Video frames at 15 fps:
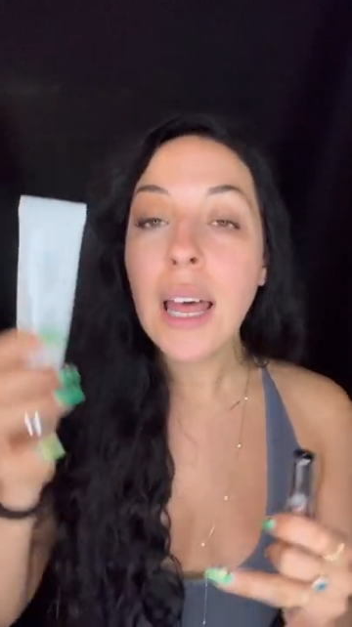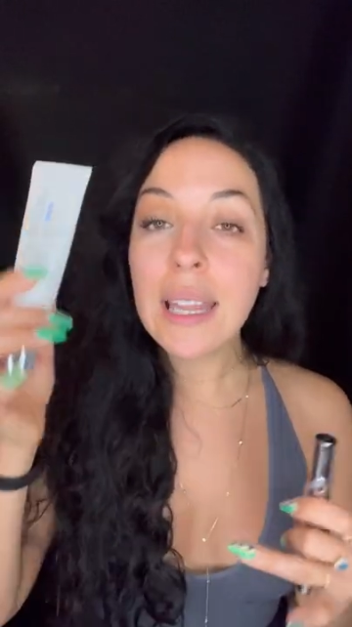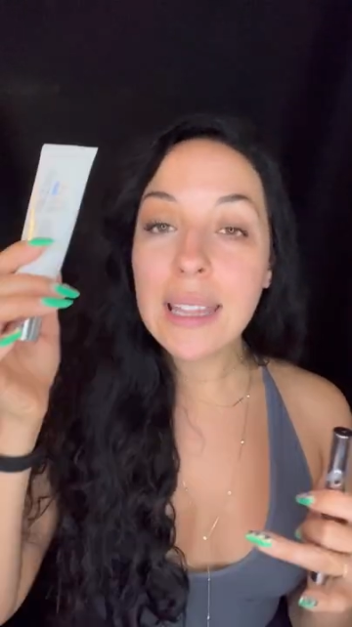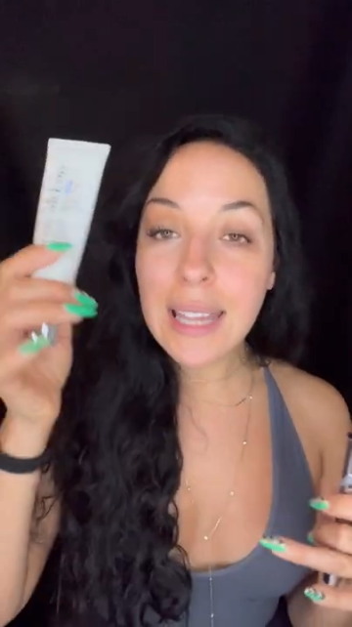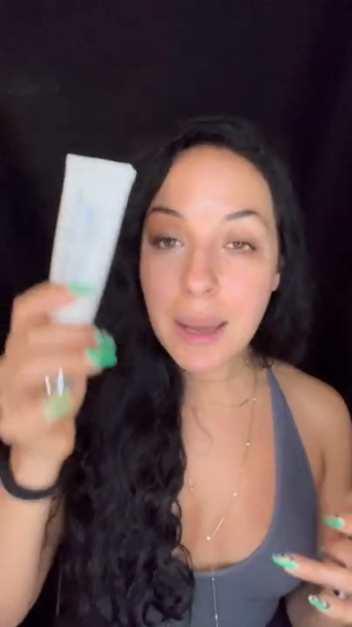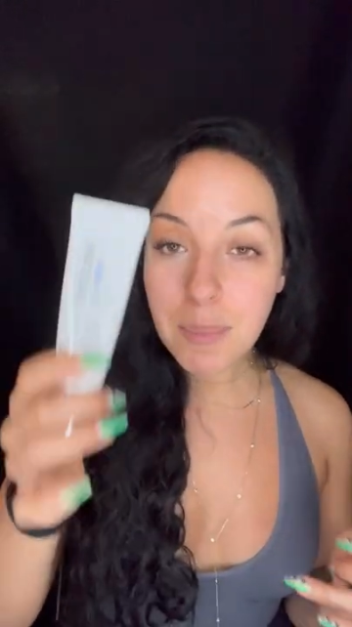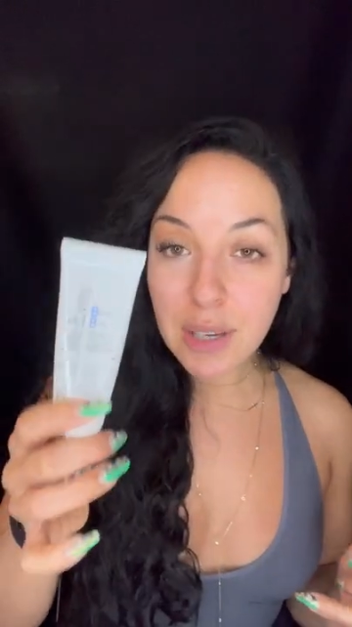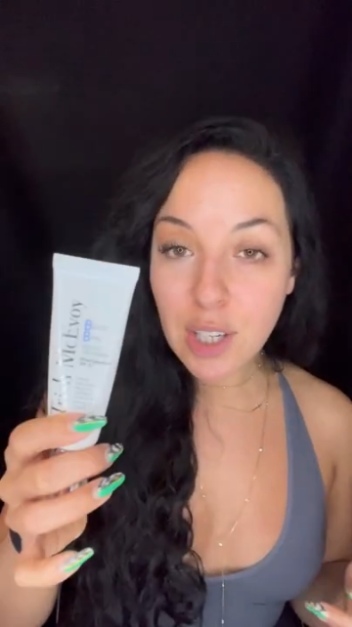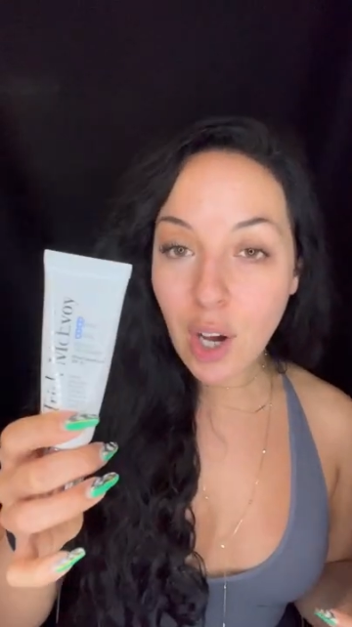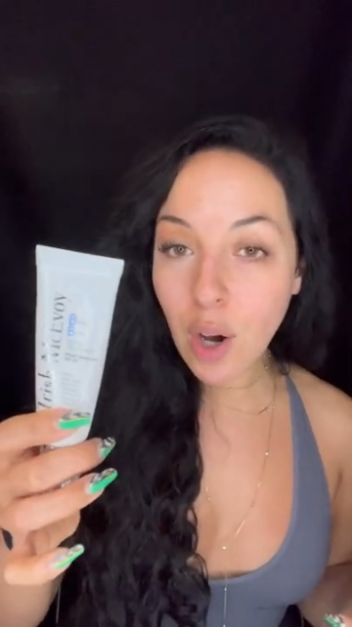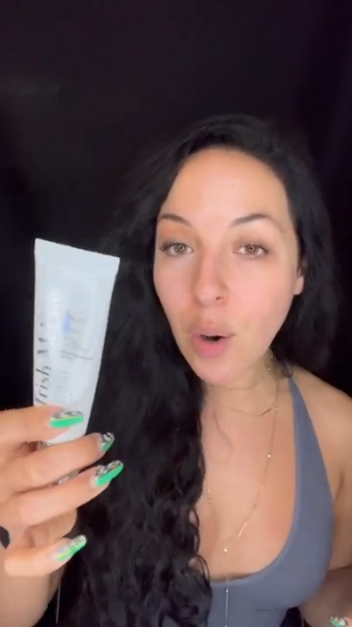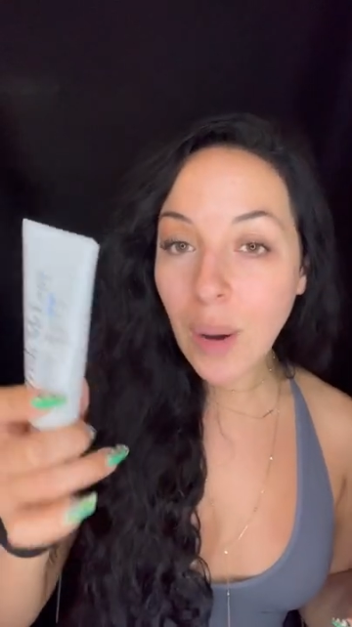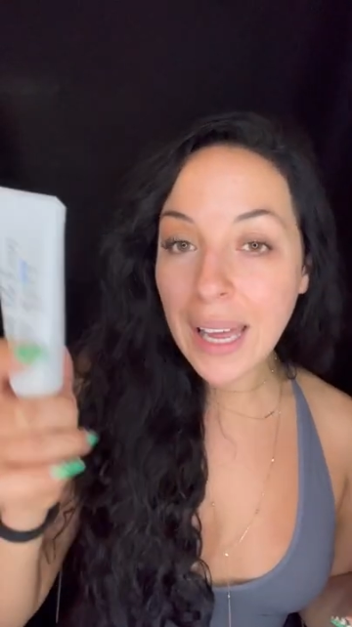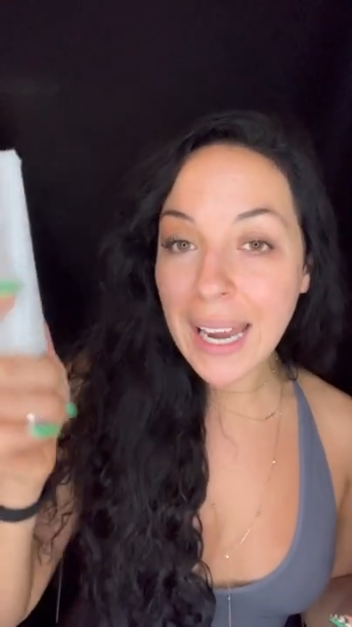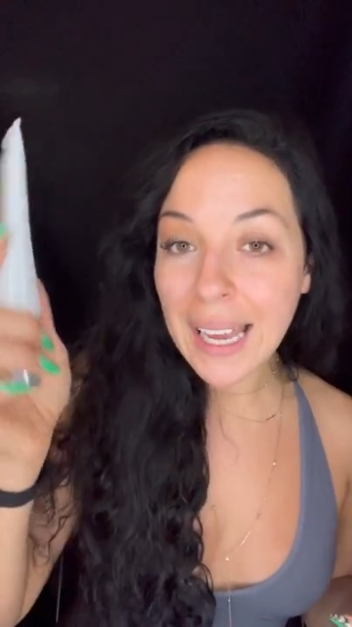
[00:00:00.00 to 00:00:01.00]
Let me
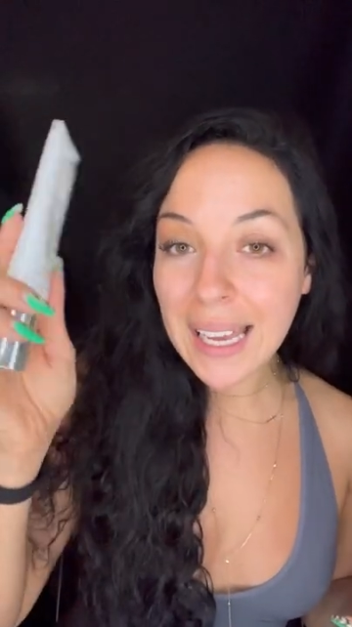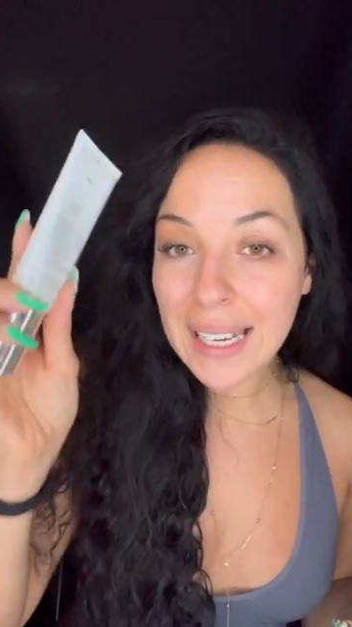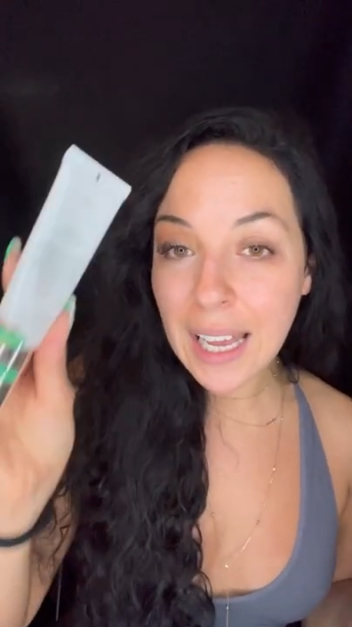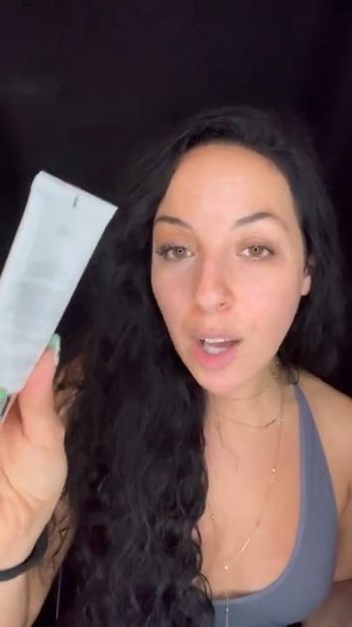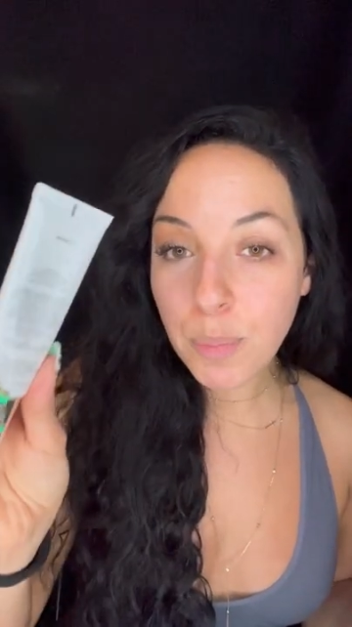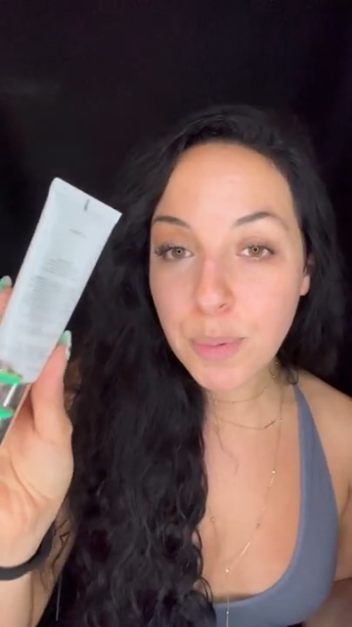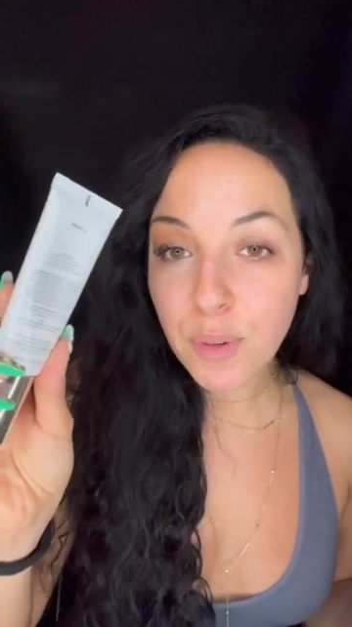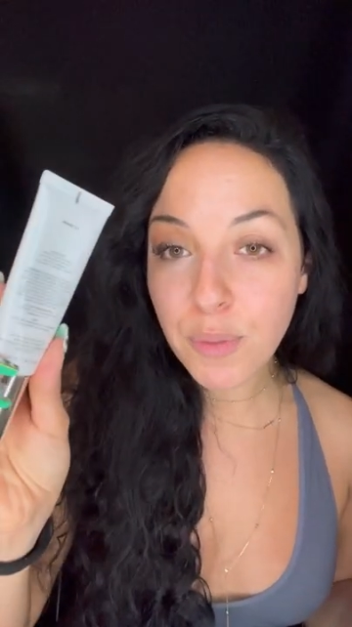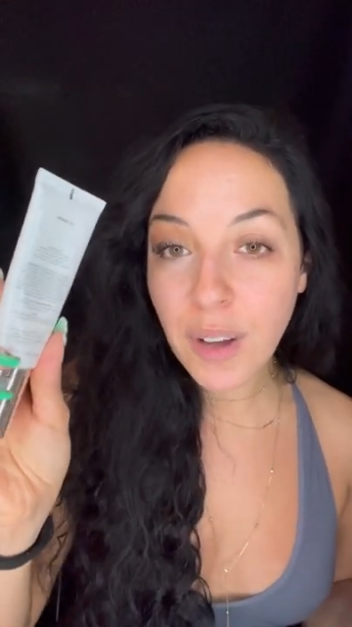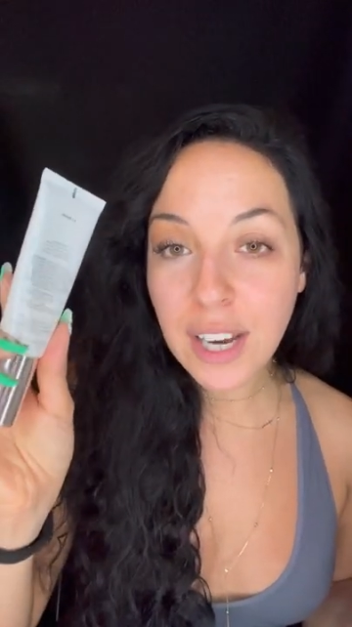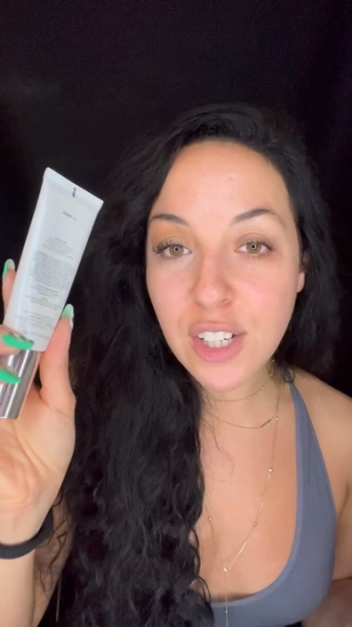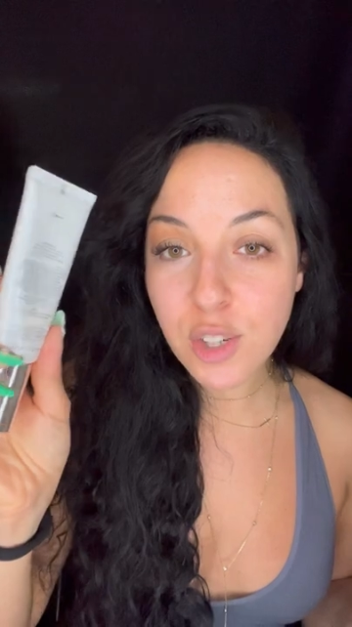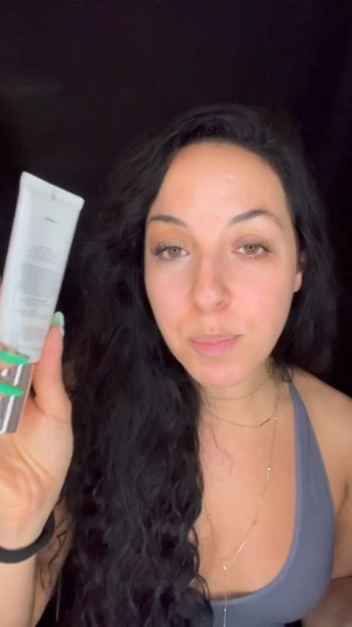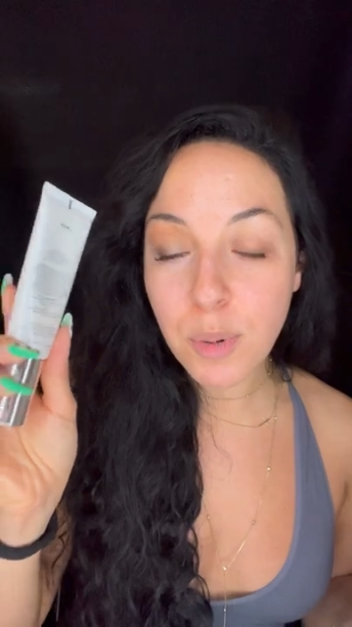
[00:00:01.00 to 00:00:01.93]
know and I can help you find your